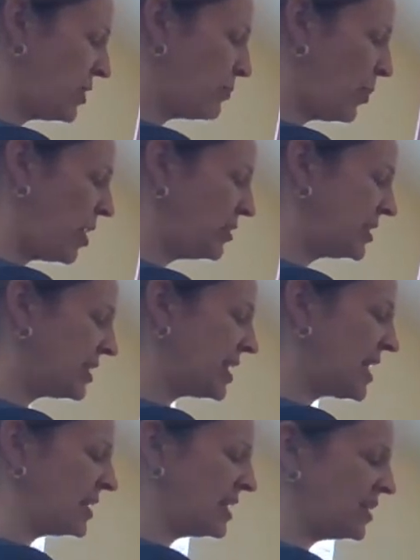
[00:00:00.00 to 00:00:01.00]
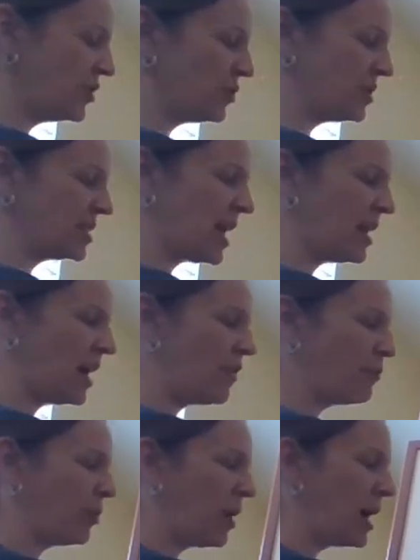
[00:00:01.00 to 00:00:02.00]
in part C, I needed to set
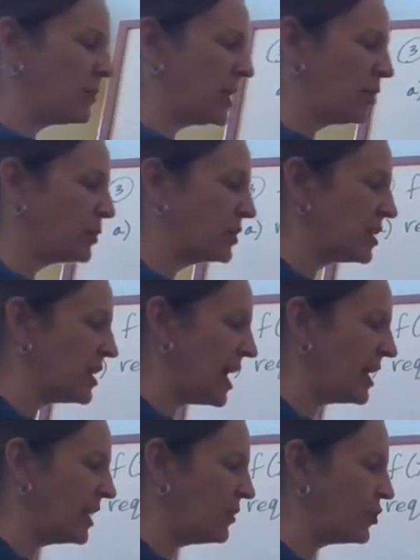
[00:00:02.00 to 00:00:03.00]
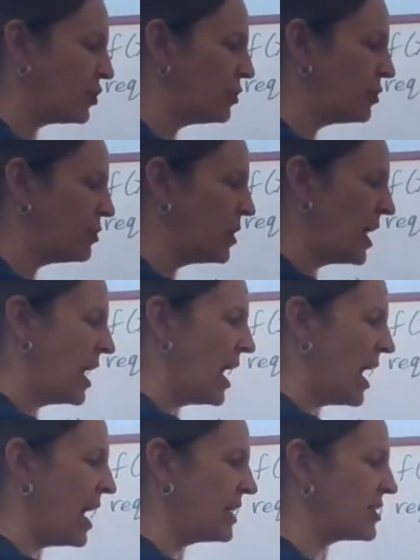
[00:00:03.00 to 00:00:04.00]
f prime equal to negative 2
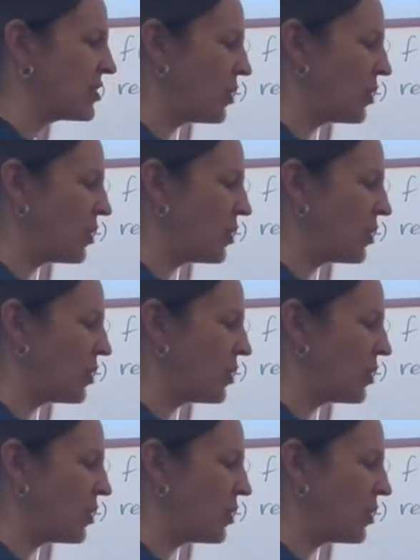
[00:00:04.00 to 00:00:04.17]
and